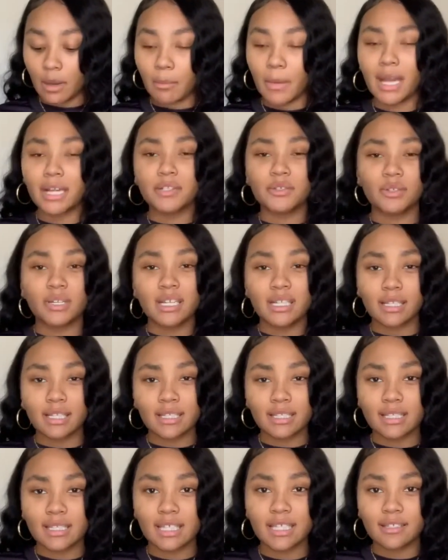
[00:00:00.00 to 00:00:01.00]
Mind you, these are,
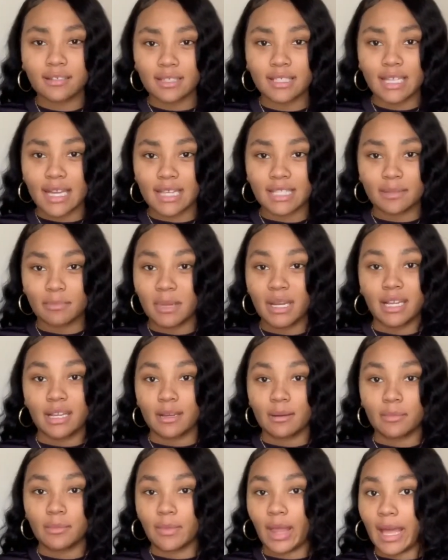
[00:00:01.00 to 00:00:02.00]
these are size
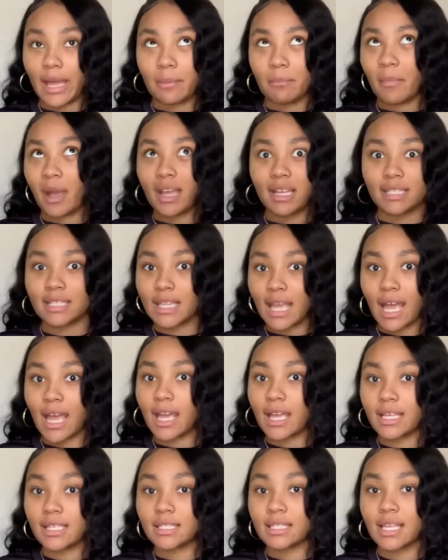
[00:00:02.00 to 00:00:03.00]
medium, like my size.
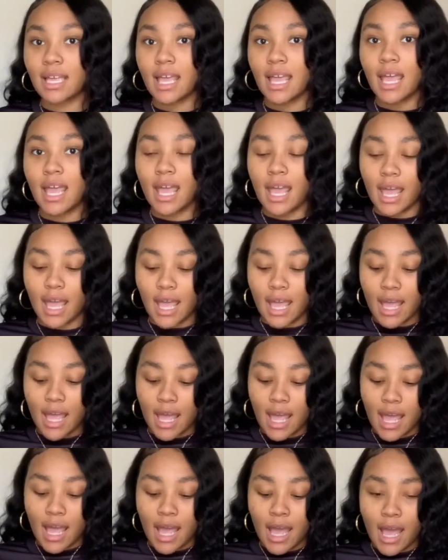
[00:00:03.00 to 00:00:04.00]

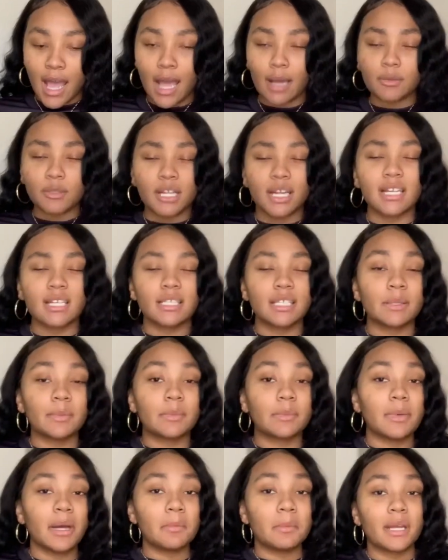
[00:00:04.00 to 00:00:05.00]
I'm trying to zip
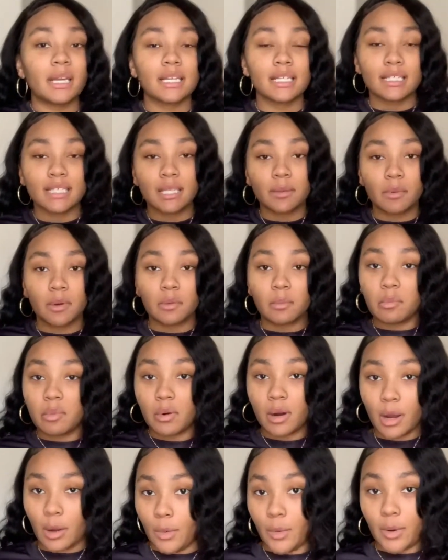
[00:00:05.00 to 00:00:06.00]
them up and the zipper
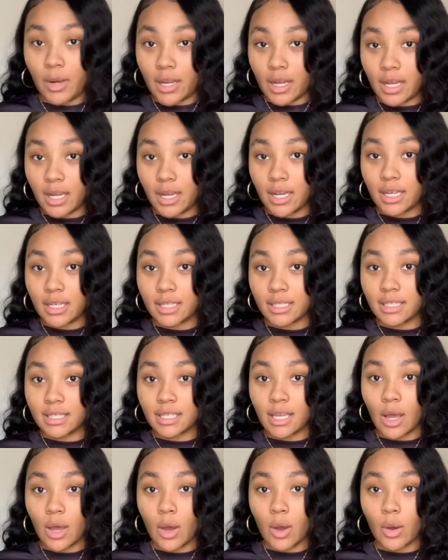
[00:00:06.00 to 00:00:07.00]
broke.
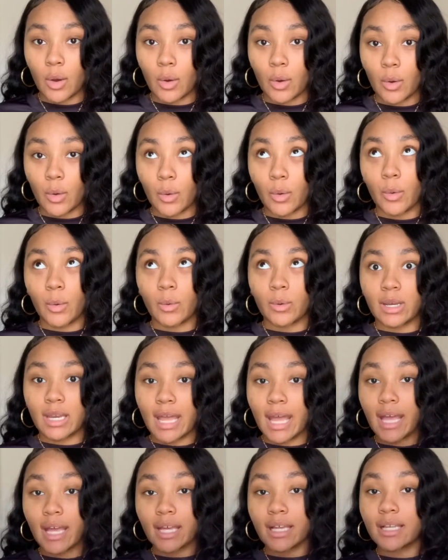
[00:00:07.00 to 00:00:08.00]
So
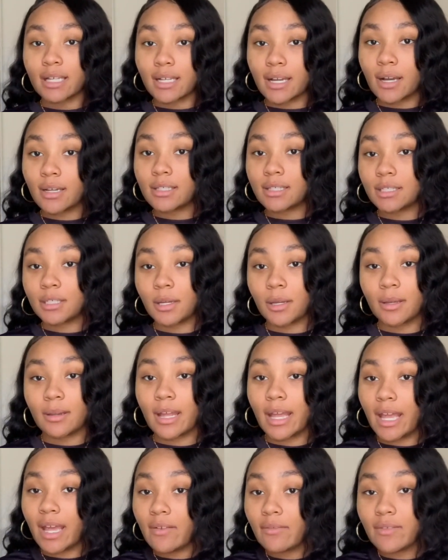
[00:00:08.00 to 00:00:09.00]
that goes to show you
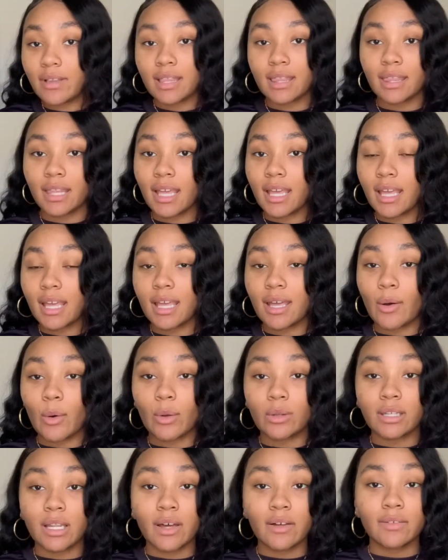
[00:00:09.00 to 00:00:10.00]
that everything
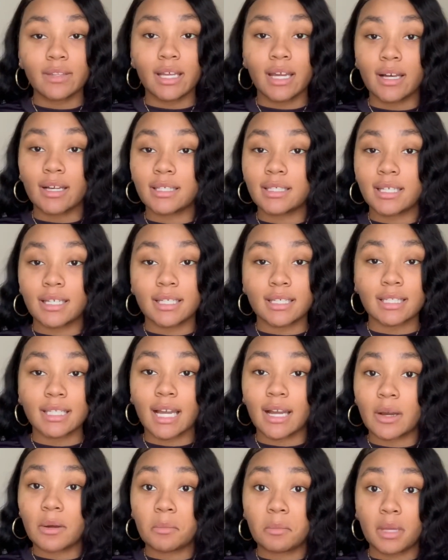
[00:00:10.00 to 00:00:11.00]
on Lovely Wholesale is
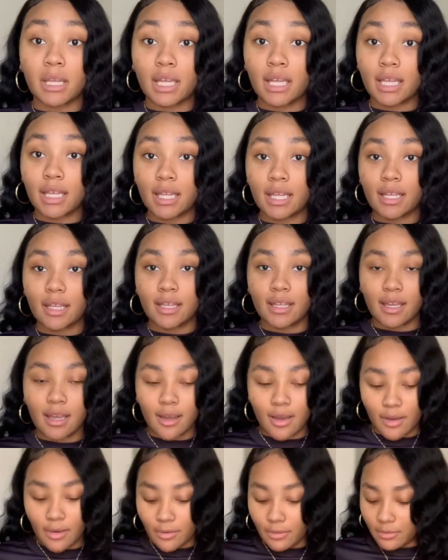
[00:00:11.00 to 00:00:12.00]
not gonna be a hit,
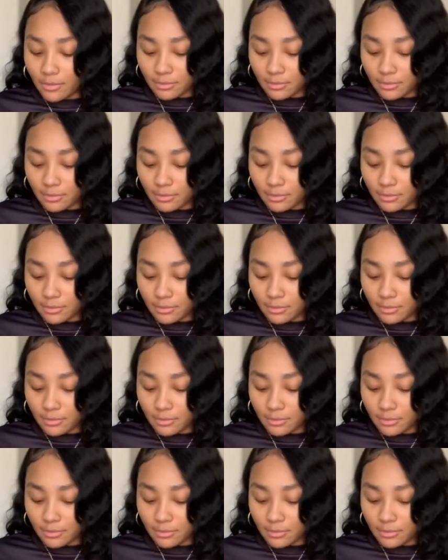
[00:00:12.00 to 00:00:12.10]
y'all.